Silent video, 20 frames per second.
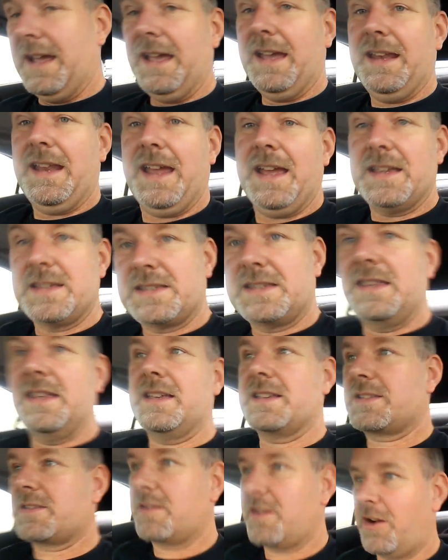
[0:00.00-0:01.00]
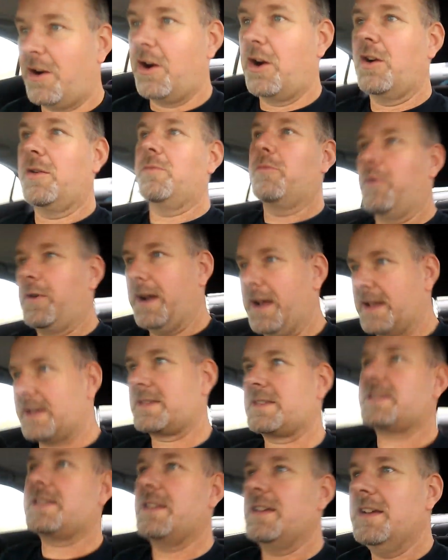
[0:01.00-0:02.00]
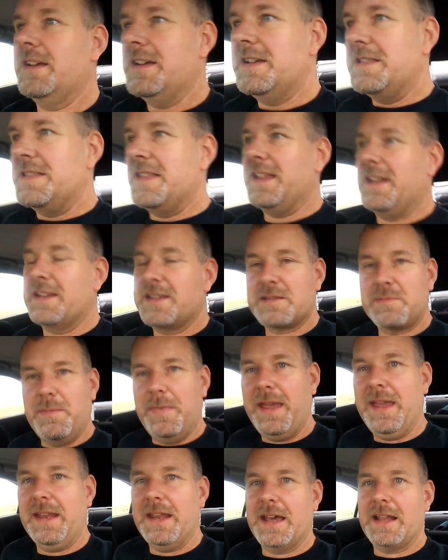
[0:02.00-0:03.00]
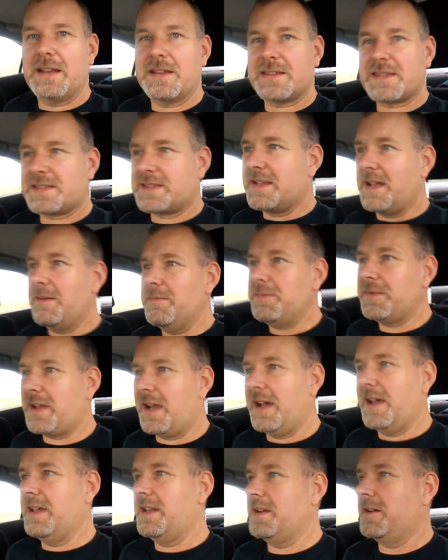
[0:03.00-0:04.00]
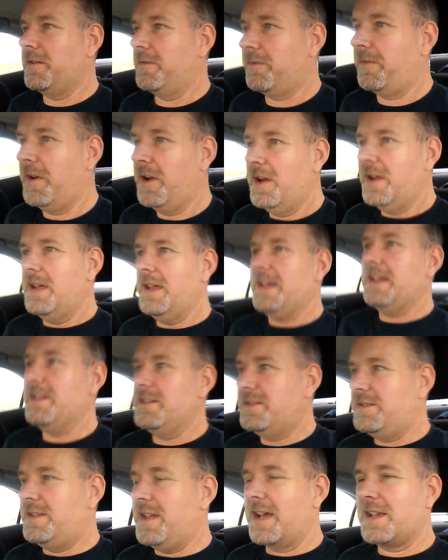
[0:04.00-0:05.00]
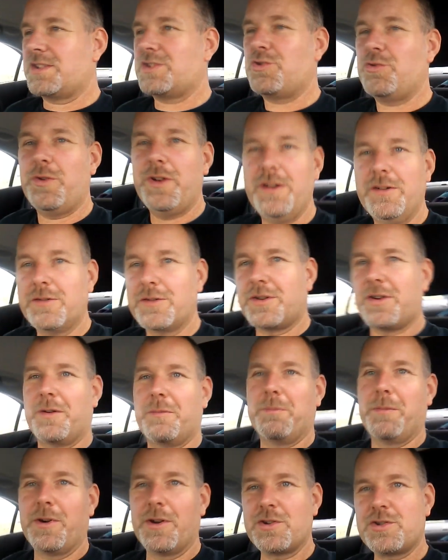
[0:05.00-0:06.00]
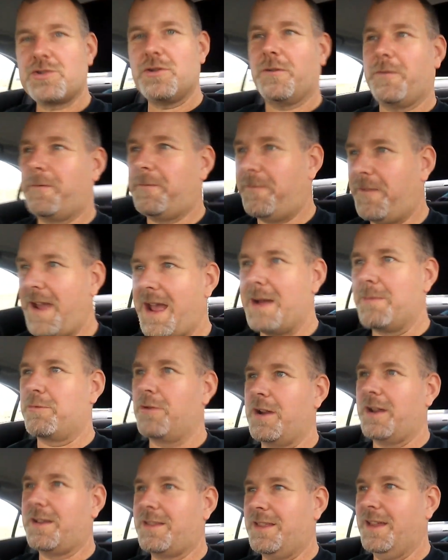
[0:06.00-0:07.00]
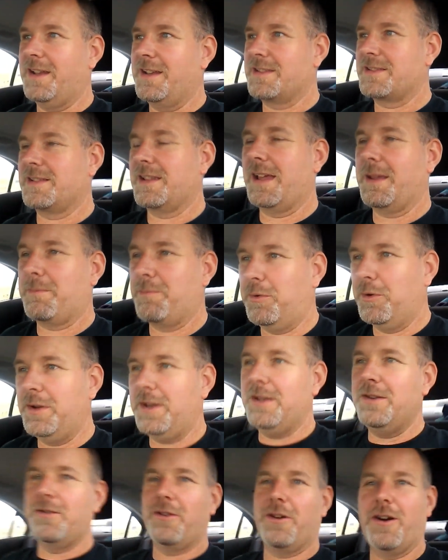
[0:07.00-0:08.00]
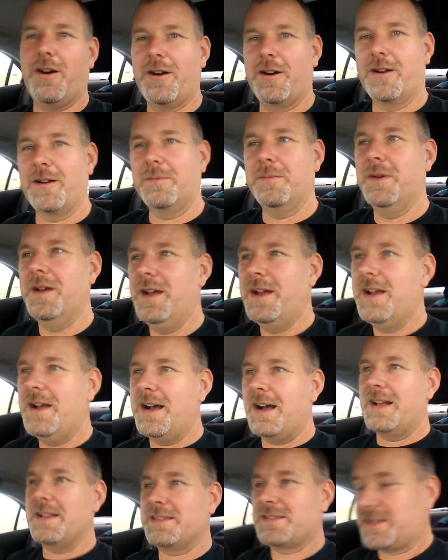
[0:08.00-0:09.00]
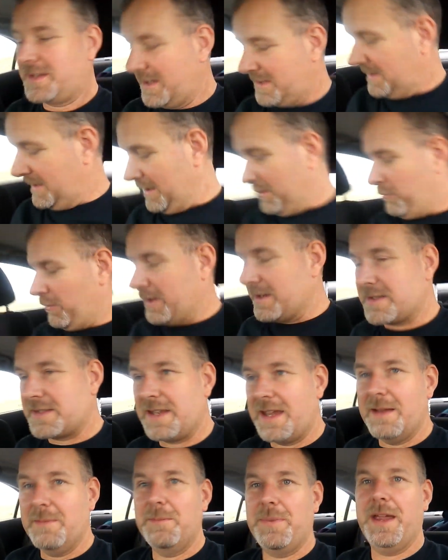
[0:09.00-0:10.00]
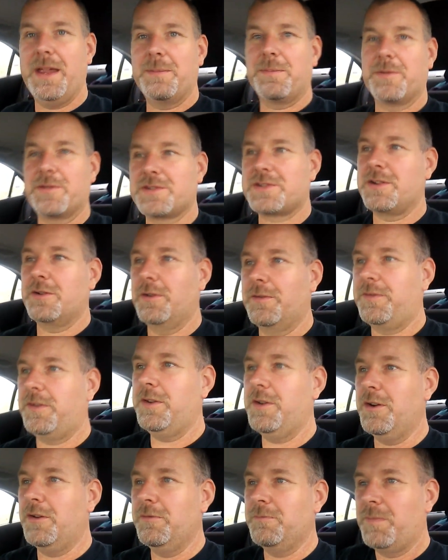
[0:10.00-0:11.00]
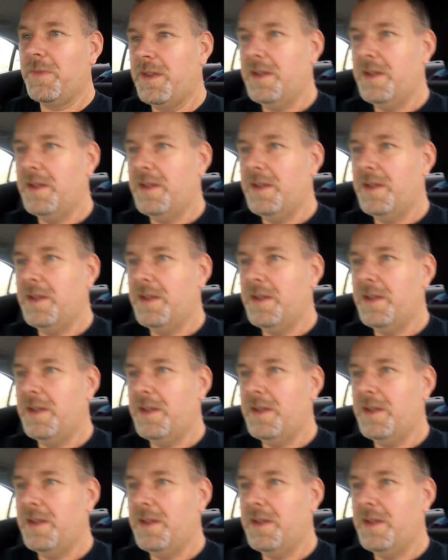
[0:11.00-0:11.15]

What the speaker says: it has this armrest that is made out of some kind of industrial commercial fabric that is like putting your arm on 60 grit sandpaper. So if you don't